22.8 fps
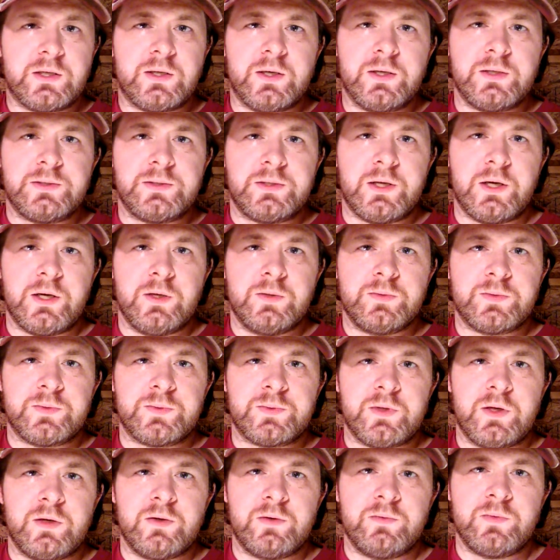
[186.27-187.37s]
close to
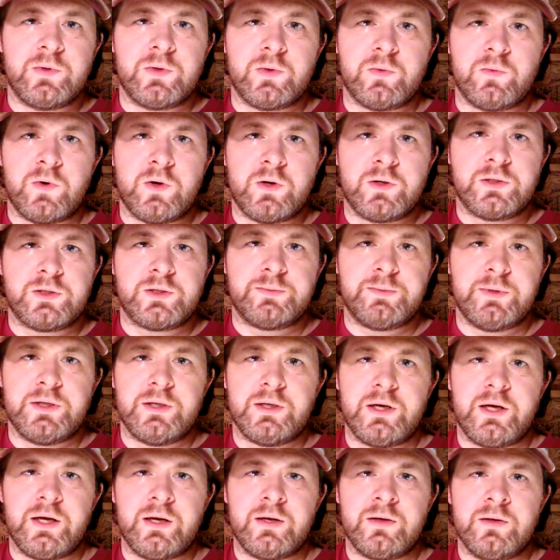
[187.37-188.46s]
overflowing where the water's
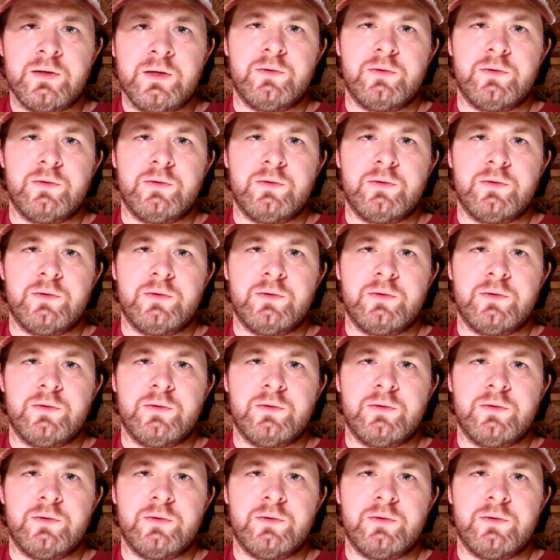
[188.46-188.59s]
spilling out,